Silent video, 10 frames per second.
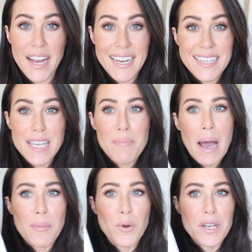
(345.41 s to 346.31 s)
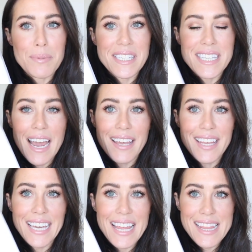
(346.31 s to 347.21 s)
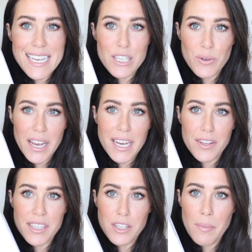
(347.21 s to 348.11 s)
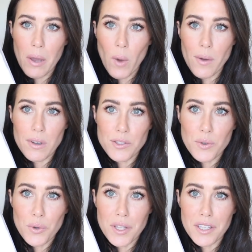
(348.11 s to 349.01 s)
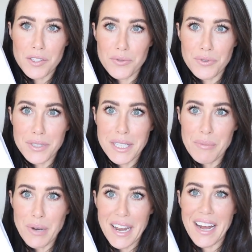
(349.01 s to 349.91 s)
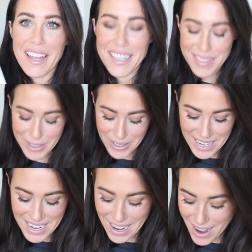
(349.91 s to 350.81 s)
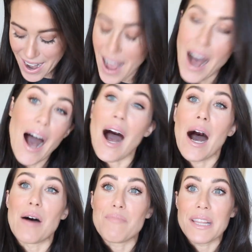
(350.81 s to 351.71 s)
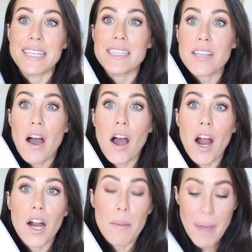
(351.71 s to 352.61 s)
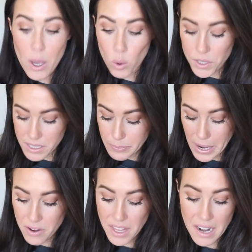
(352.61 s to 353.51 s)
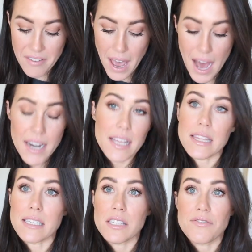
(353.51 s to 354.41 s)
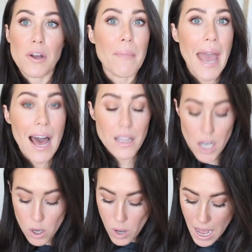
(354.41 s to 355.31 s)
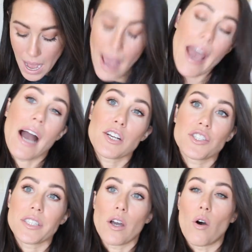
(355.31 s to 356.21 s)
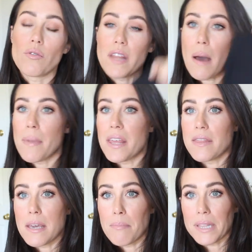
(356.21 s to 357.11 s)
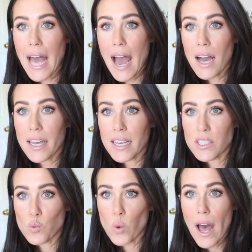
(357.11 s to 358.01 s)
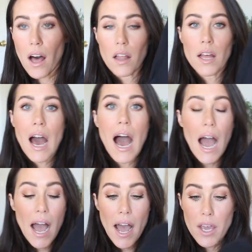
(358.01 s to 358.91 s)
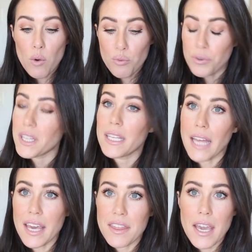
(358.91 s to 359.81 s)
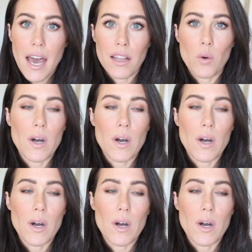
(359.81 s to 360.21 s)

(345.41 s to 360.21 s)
right, next up, I'm going to be styling these right here. These are my white ones. Ooh, it looks really bright on the screen here. Um, but these are my oldest pair that I've had, and this is from Alo. I actually own them in the black as well. I really like the Alo